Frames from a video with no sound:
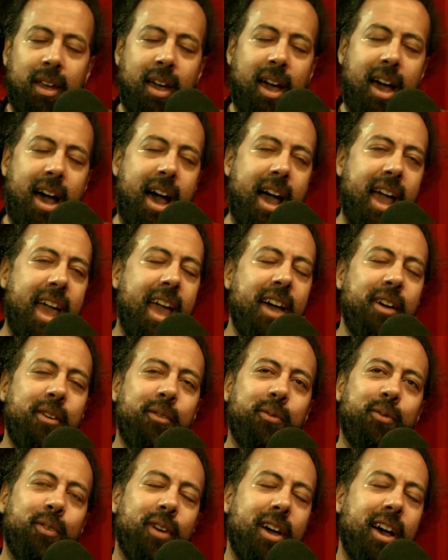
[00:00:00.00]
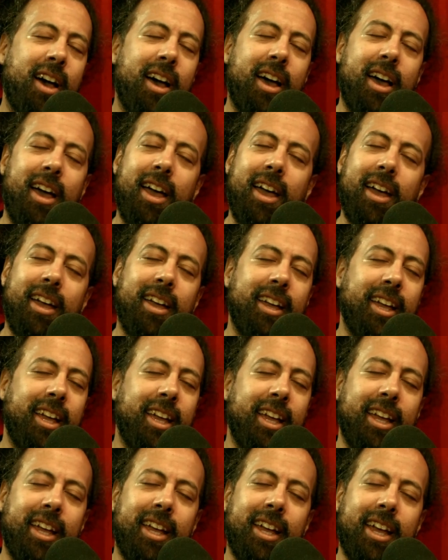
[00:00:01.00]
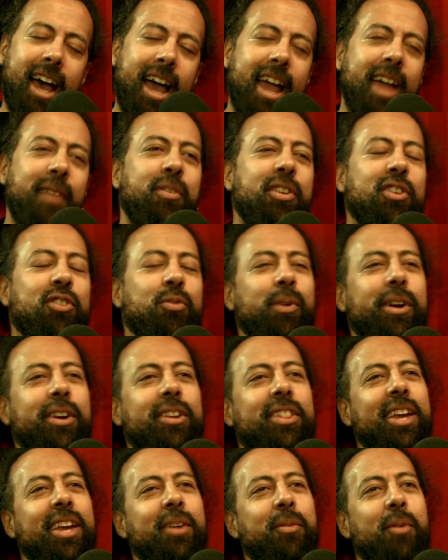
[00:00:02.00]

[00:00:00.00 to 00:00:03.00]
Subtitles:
I have this weird